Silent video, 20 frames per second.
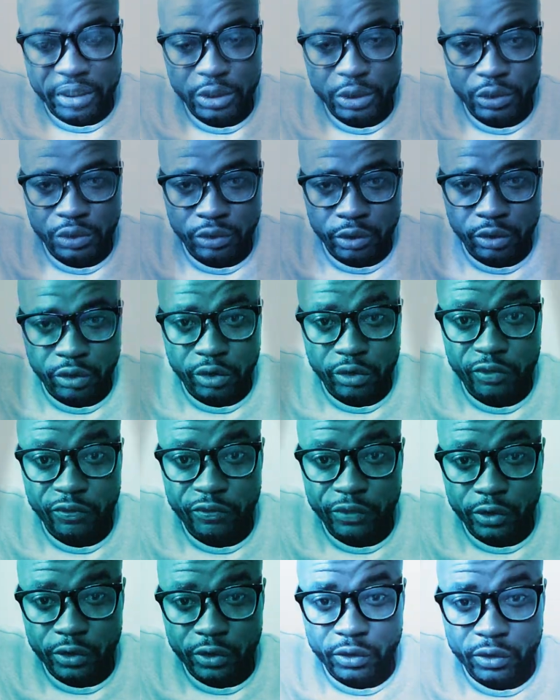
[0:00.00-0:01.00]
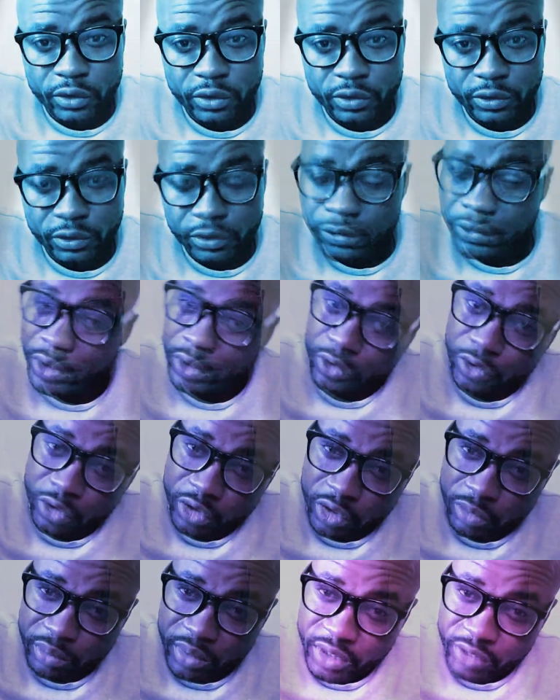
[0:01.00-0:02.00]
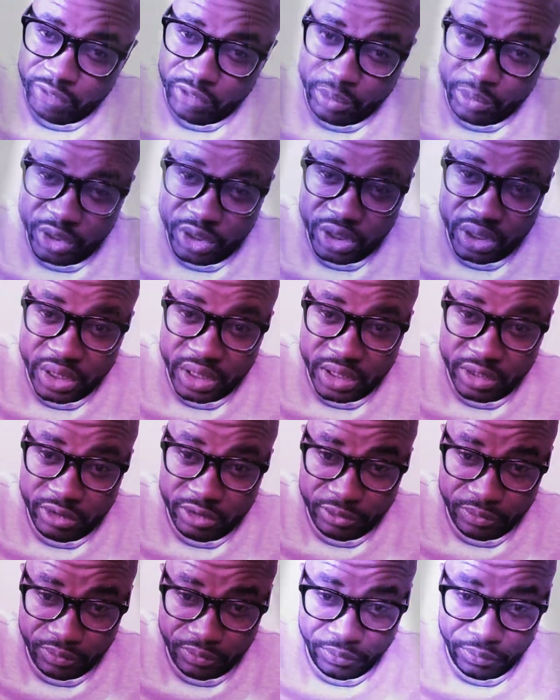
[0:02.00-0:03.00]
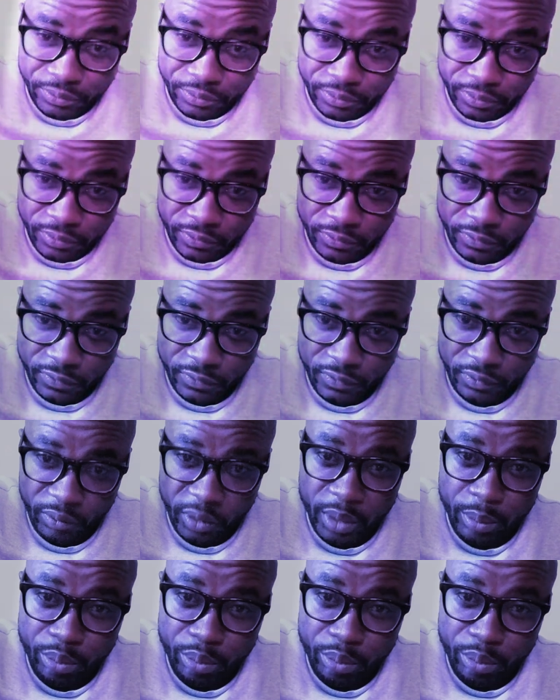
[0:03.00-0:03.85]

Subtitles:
children on the phone with another man from jail, in